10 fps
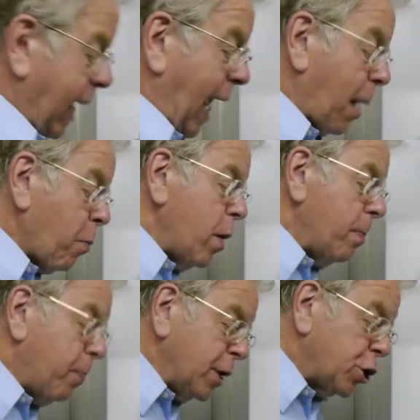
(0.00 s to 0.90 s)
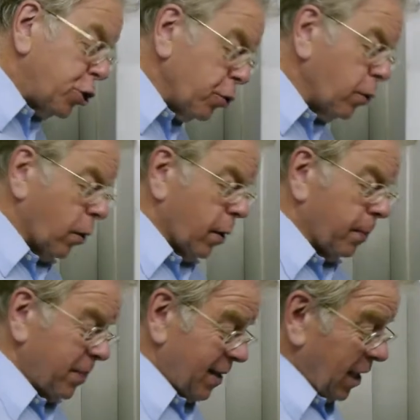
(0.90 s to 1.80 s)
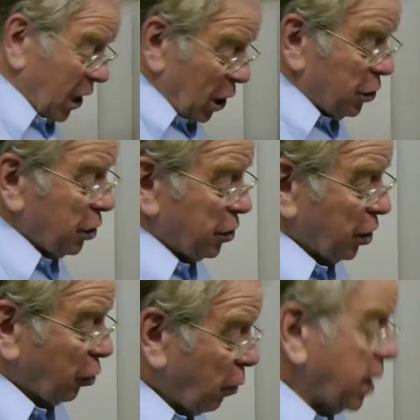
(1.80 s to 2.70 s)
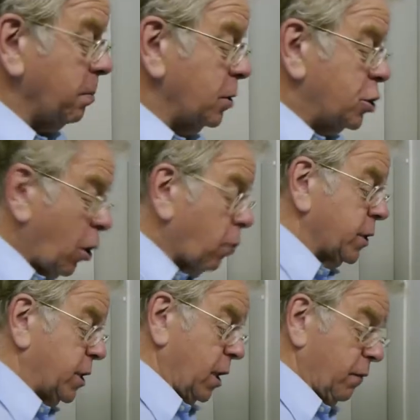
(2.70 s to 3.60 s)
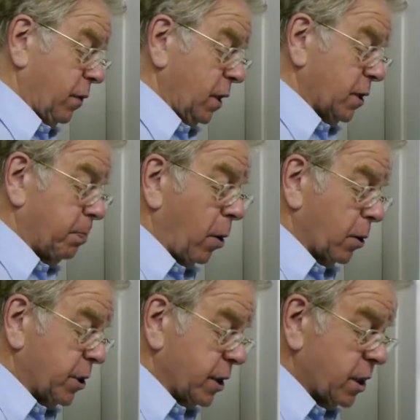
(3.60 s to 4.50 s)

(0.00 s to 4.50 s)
can we be sure that the great majority of these boxes